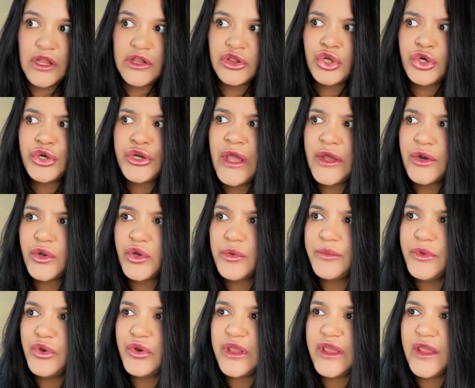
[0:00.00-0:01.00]
learn how to
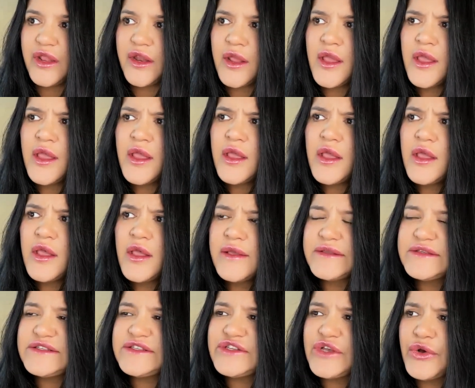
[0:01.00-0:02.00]
communicate.
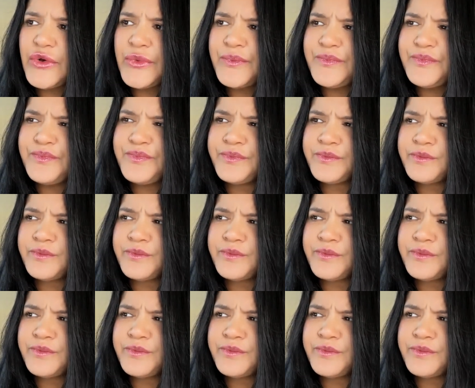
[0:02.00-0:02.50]
So